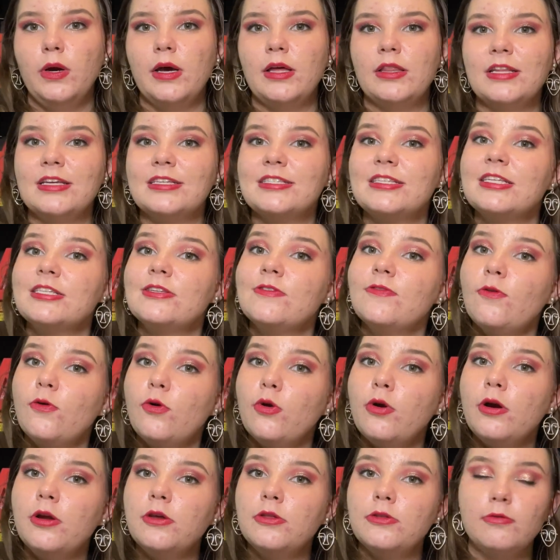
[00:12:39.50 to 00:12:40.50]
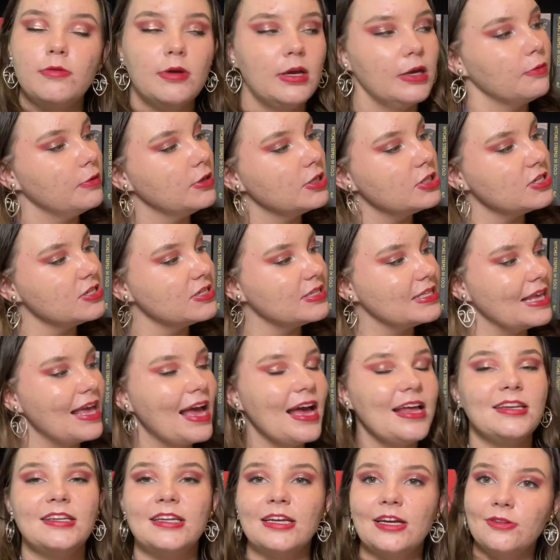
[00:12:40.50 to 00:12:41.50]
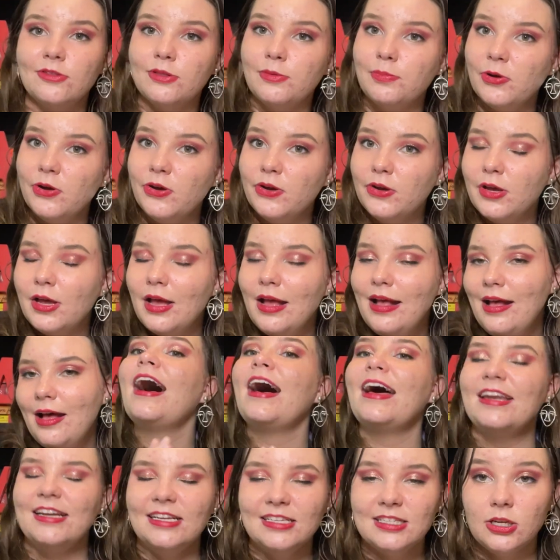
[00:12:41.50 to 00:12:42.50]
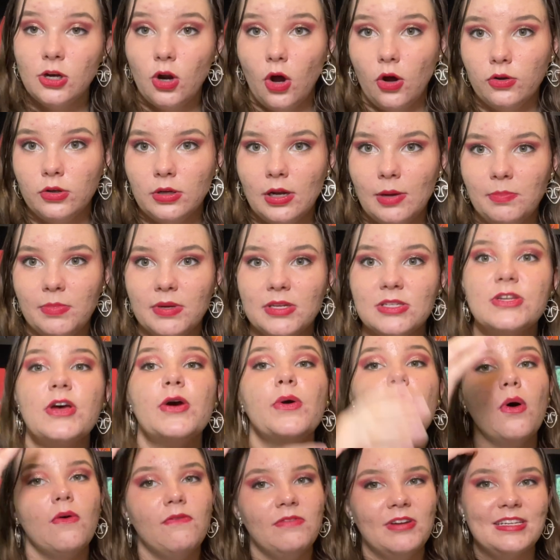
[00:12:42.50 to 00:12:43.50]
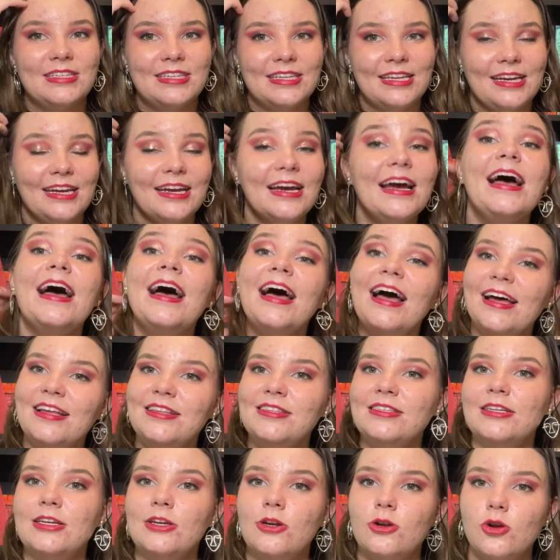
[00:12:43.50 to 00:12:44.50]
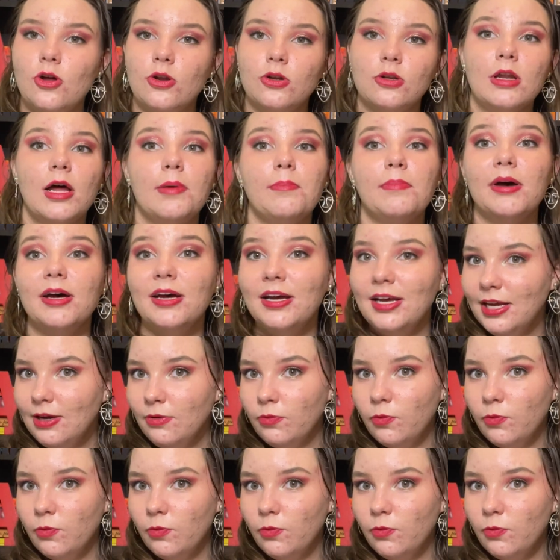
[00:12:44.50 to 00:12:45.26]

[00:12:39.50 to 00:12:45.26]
and this is 403, which is the ending of the book and it's an odd number. So obviously ends in an odd number. It